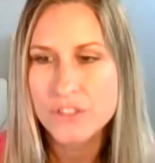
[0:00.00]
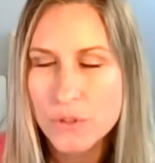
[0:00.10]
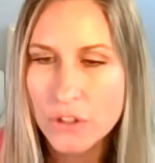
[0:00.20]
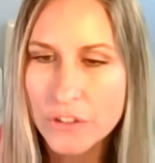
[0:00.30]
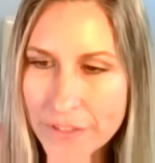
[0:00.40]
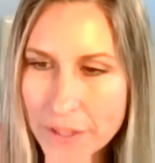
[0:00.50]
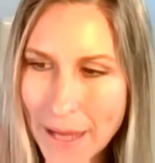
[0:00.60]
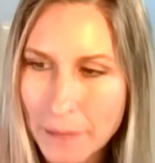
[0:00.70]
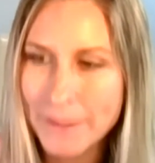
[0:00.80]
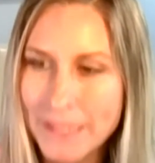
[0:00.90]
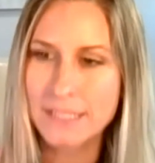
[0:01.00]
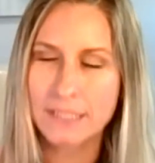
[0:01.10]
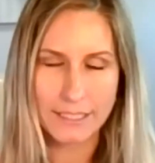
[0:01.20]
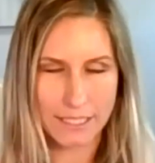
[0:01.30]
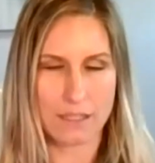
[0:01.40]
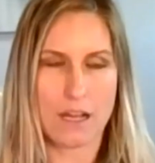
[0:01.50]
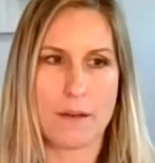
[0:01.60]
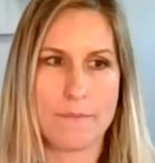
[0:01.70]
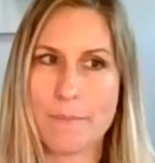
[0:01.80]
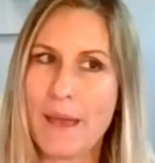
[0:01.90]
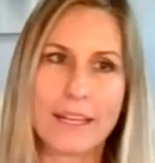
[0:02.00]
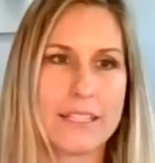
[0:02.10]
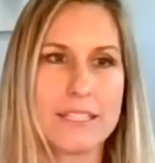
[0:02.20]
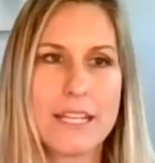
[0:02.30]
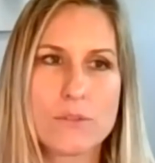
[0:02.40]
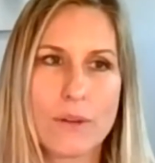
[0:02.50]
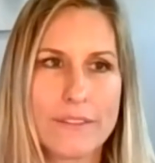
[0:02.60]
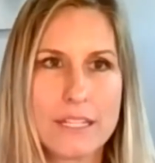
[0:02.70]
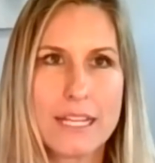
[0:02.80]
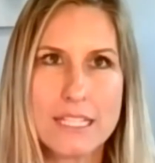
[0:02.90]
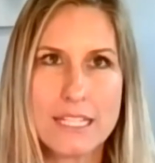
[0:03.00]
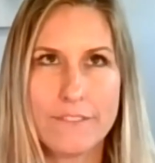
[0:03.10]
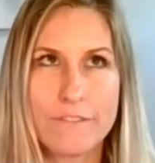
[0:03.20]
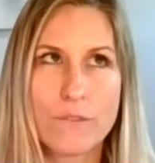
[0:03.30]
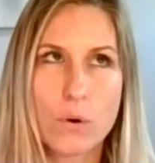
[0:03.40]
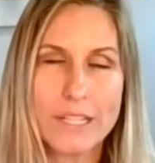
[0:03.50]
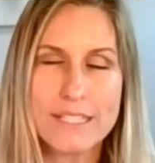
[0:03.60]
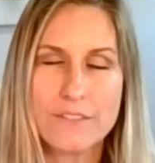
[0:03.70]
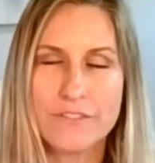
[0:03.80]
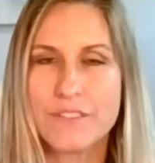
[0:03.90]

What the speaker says: So neurofeedback basically, back in the days around the 1940s and